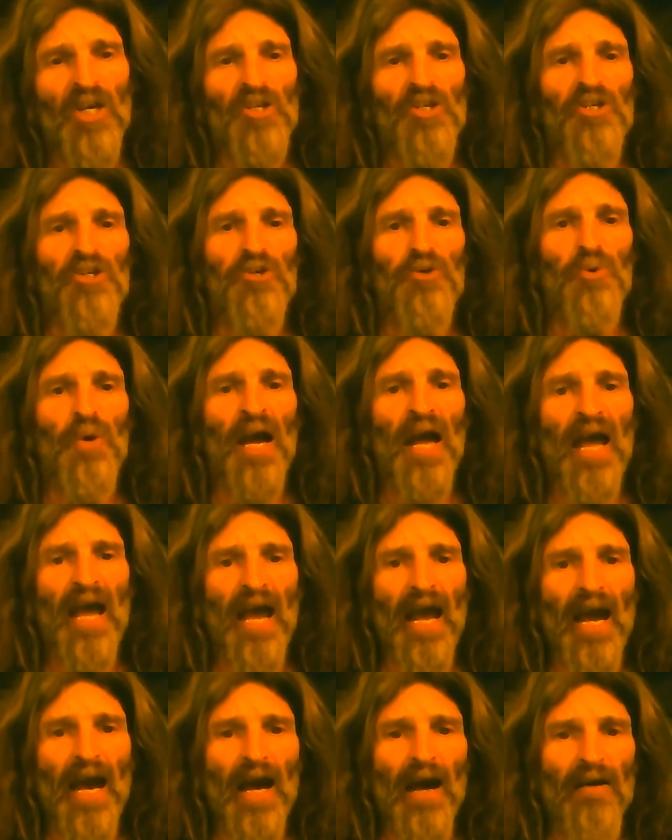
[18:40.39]
You
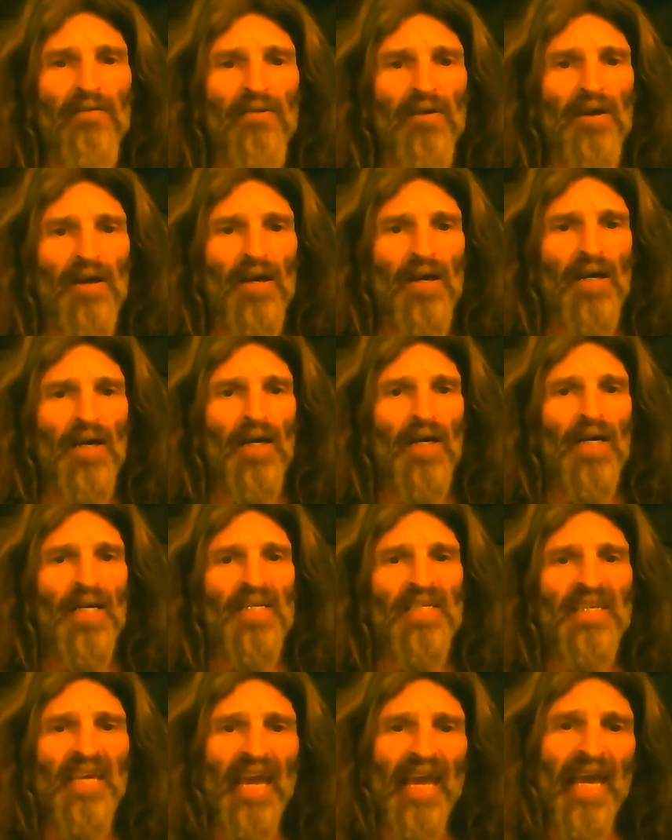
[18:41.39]

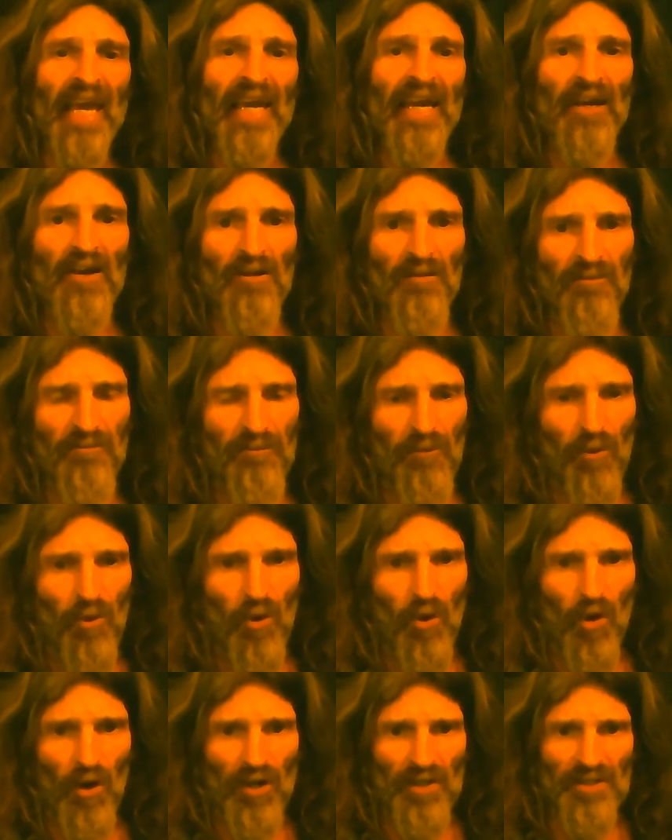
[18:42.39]
have gale
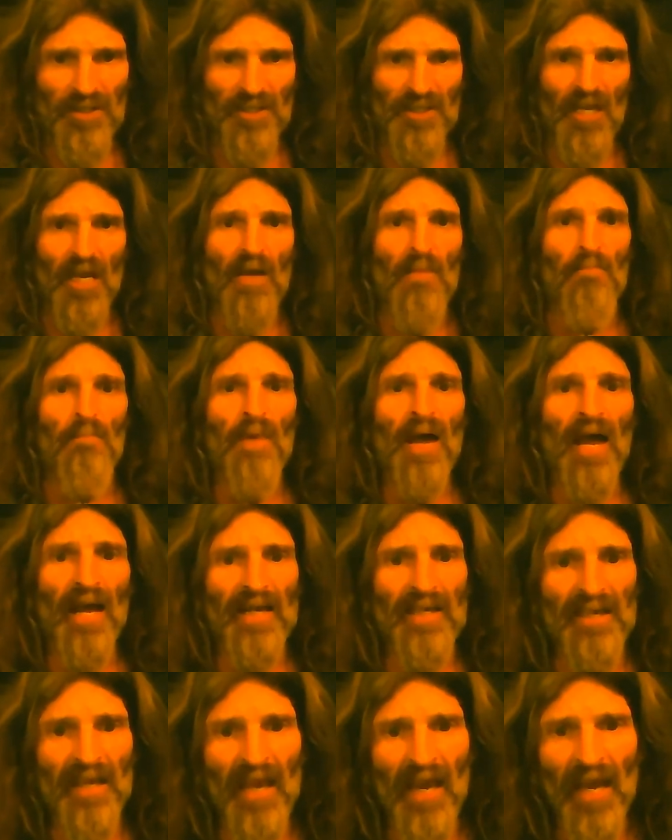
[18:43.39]
force,
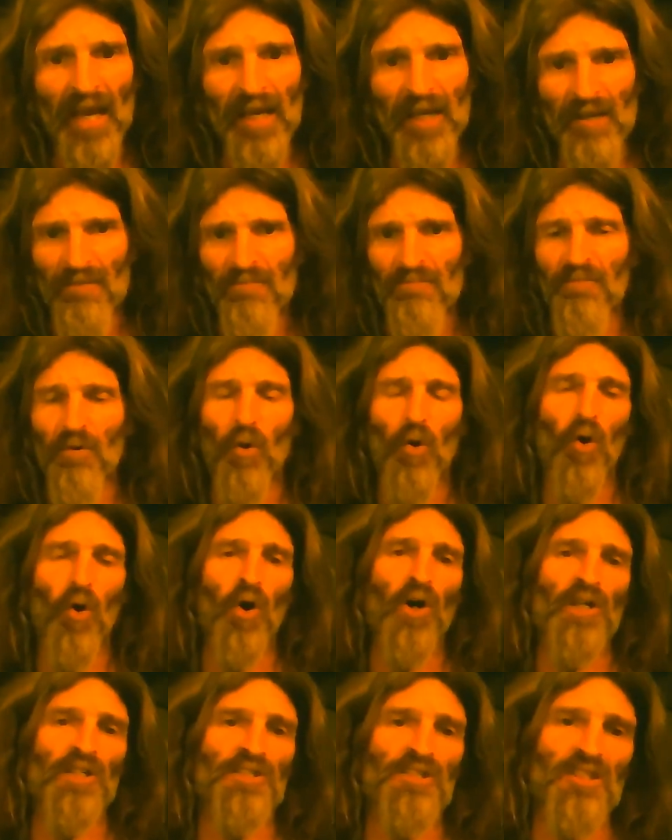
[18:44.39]
magnetic
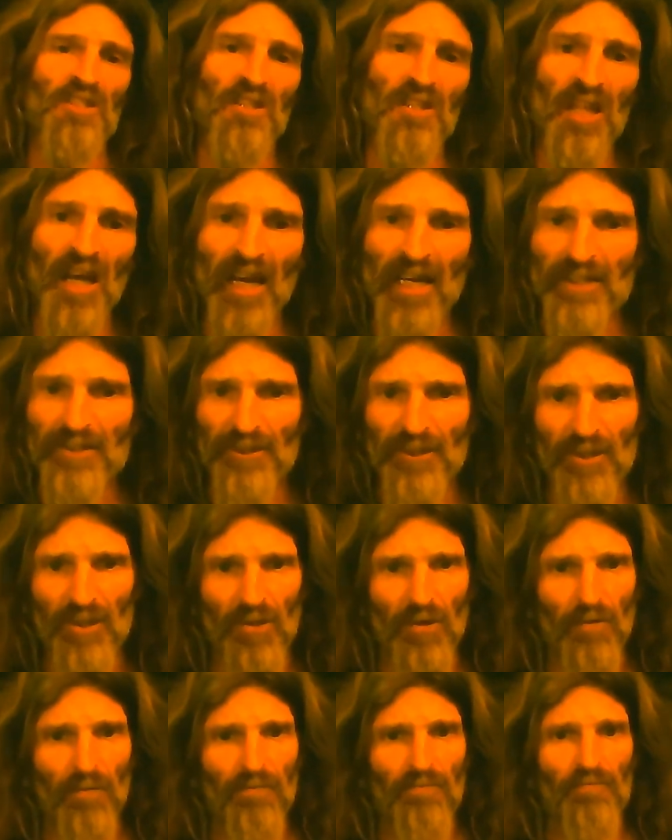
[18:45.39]
force,
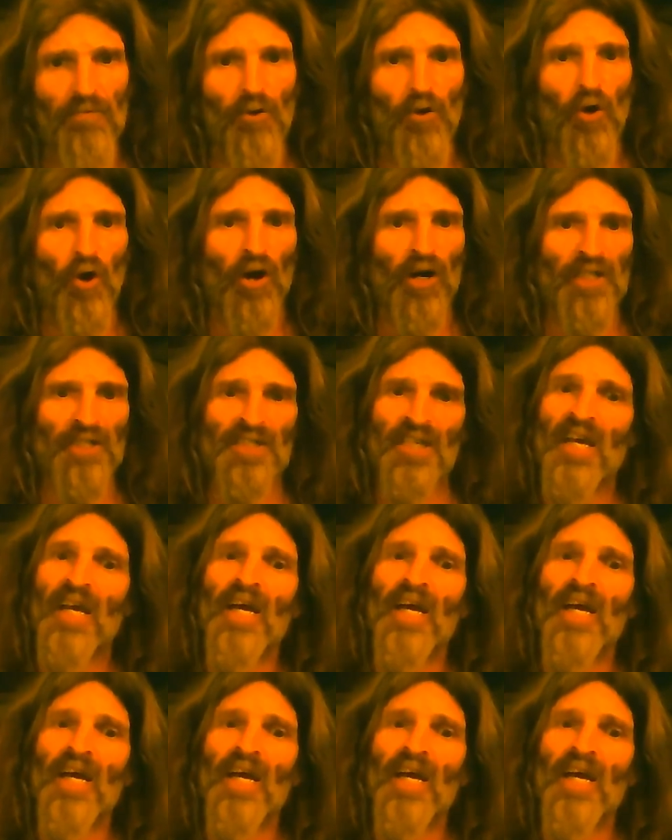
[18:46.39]
electrical force,